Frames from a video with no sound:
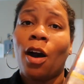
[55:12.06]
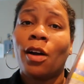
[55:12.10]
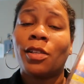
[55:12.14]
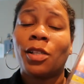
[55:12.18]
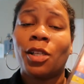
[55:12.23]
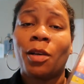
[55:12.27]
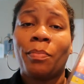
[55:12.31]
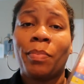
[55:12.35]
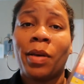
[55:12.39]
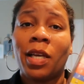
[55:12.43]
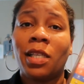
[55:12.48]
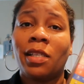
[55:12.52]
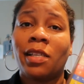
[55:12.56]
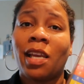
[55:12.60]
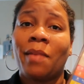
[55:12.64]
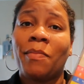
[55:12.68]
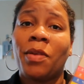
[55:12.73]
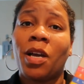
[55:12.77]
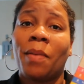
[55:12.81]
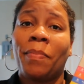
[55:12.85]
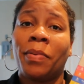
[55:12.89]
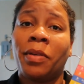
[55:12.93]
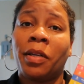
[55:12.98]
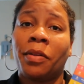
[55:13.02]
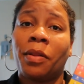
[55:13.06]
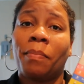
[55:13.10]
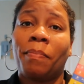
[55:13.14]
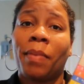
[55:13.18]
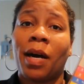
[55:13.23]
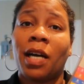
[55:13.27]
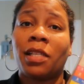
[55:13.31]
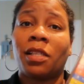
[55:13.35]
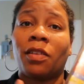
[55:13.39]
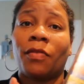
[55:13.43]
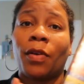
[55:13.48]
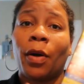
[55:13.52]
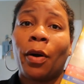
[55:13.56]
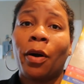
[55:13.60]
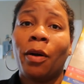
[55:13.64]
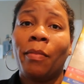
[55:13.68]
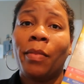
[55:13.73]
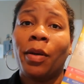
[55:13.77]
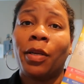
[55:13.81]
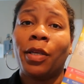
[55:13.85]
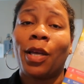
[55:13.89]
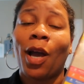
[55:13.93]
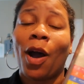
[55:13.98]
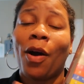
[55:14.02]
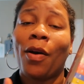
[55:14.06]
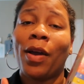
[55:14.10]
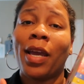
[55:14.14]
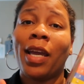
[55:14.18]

Also picked Jamie up another box of oatmeal, y'all.